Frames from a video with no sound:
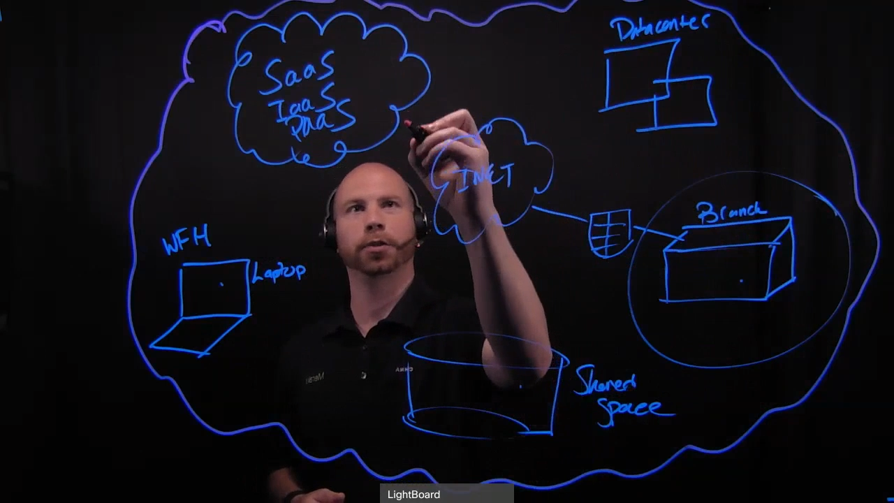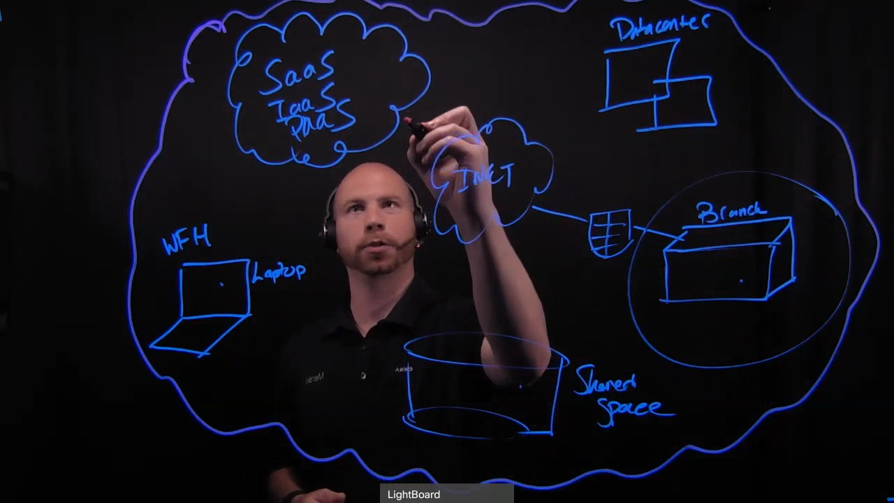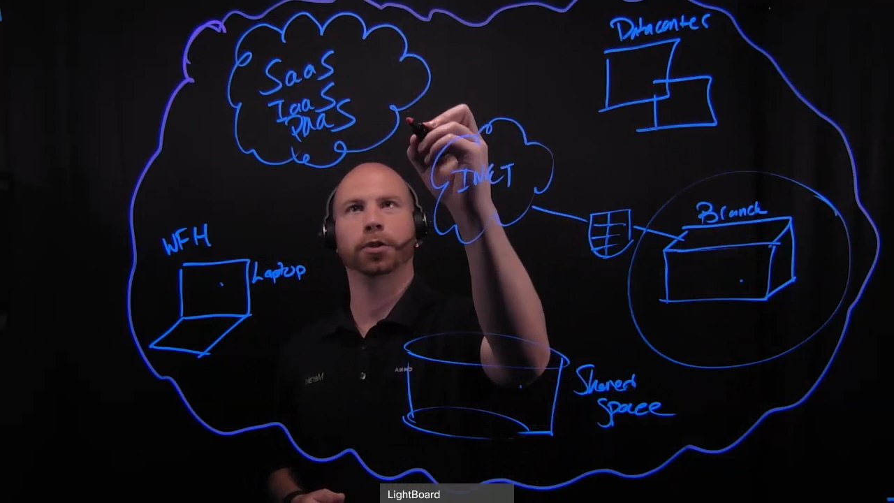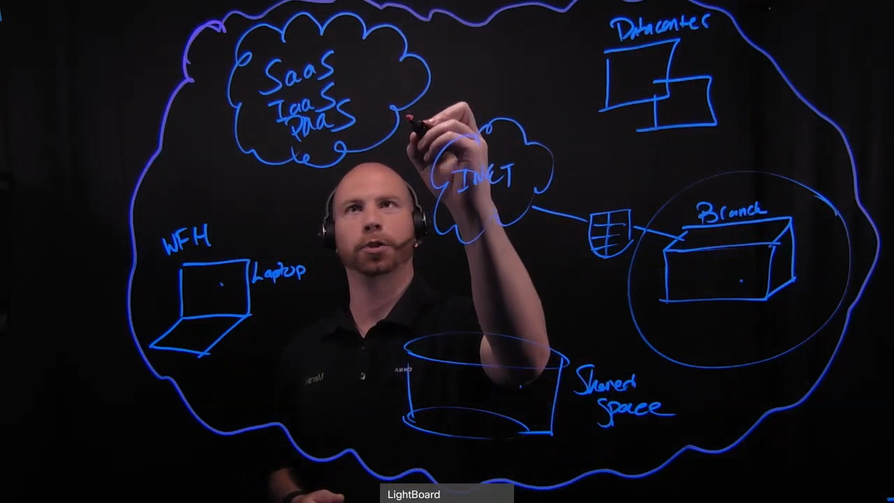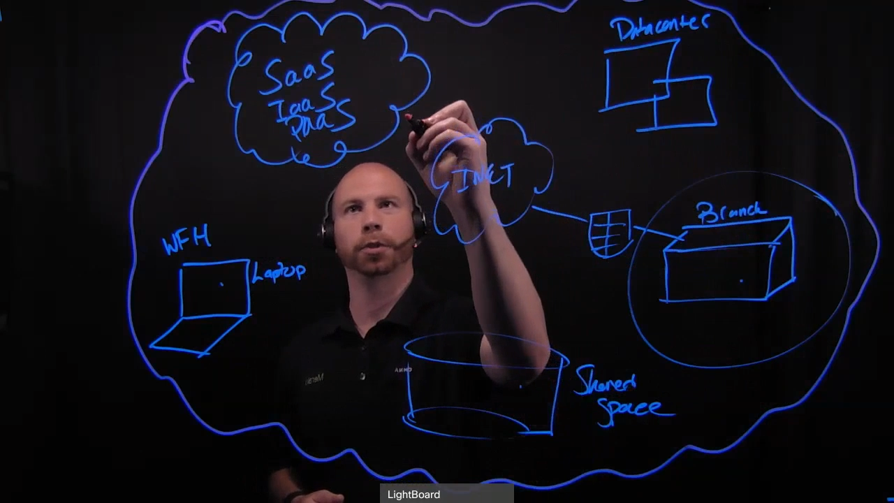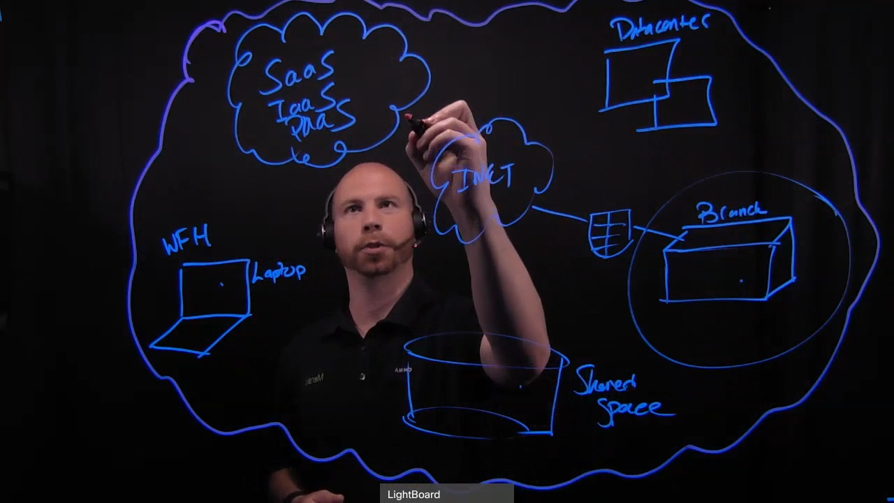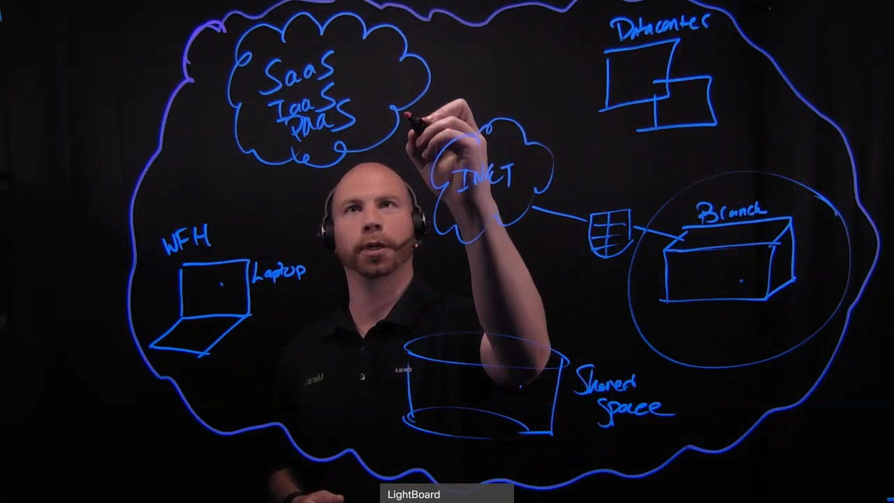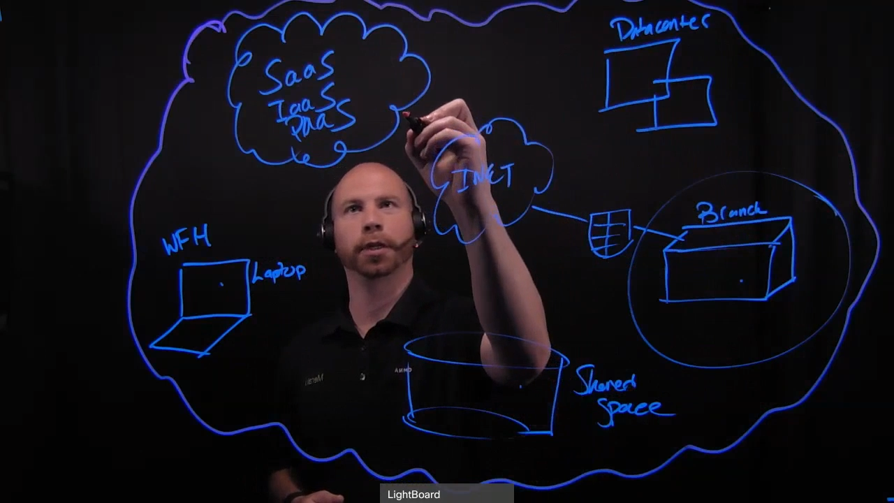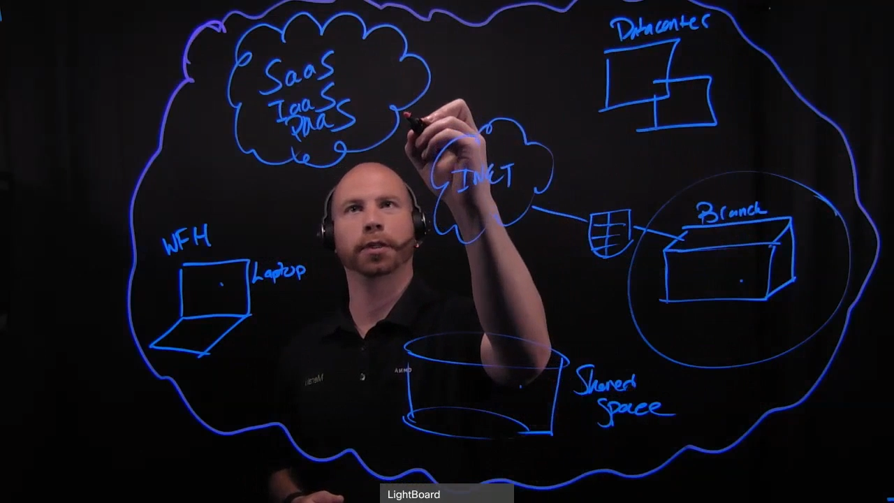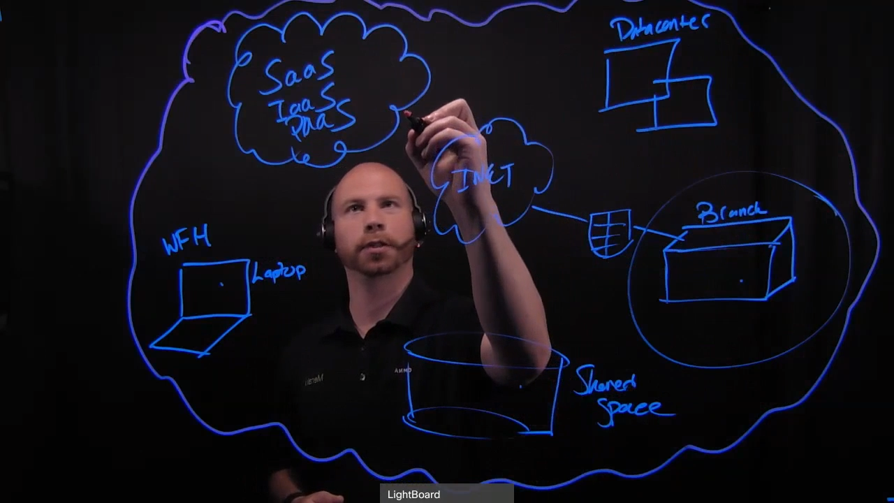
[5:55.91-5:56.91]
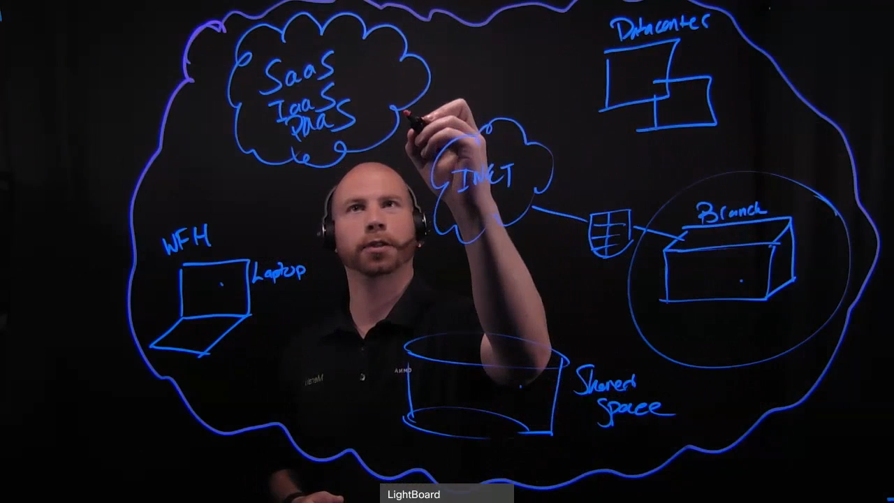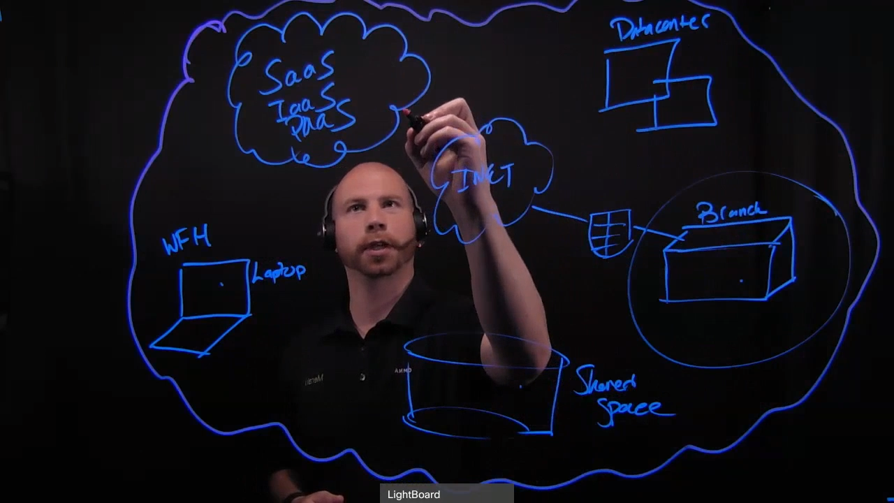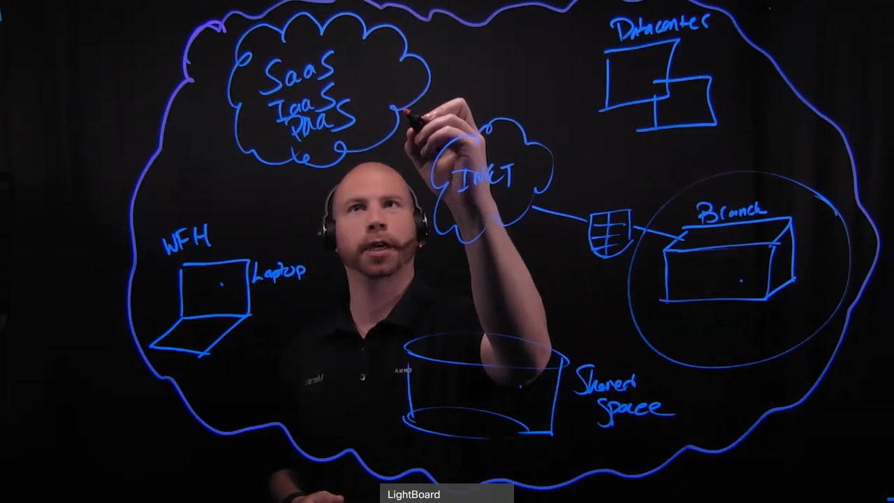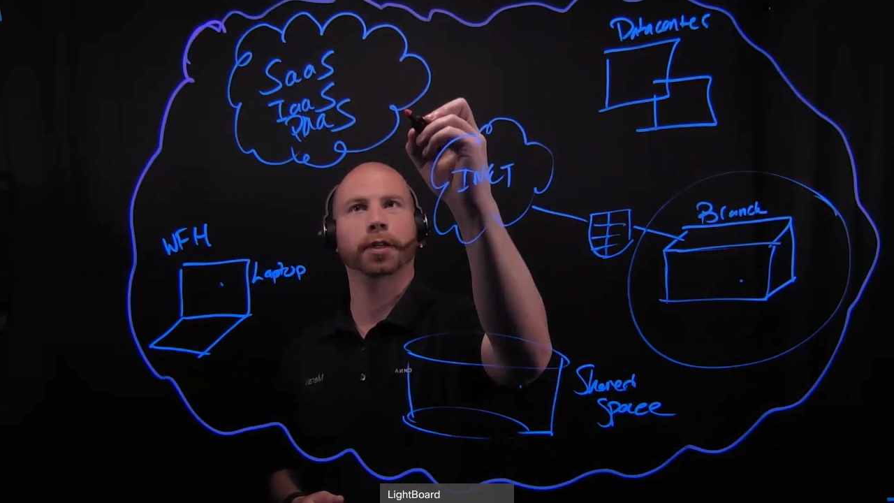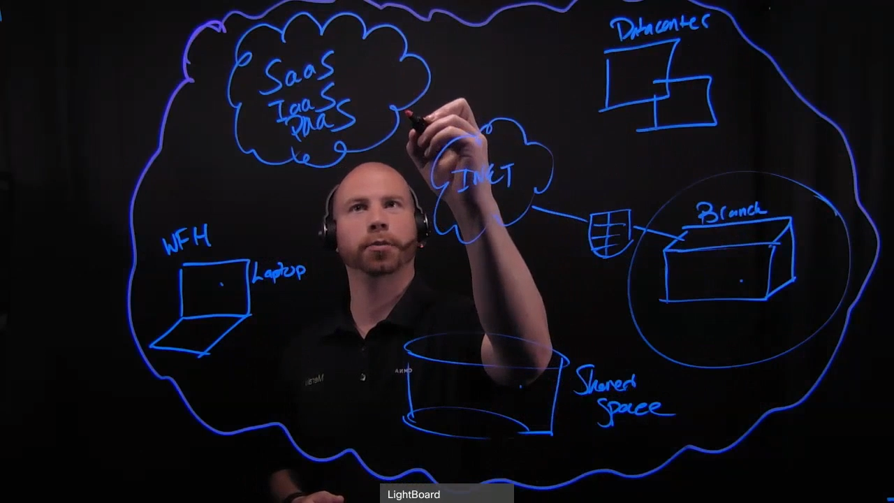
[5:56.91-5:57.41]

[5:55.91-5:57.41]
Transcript: which could be my SaaS,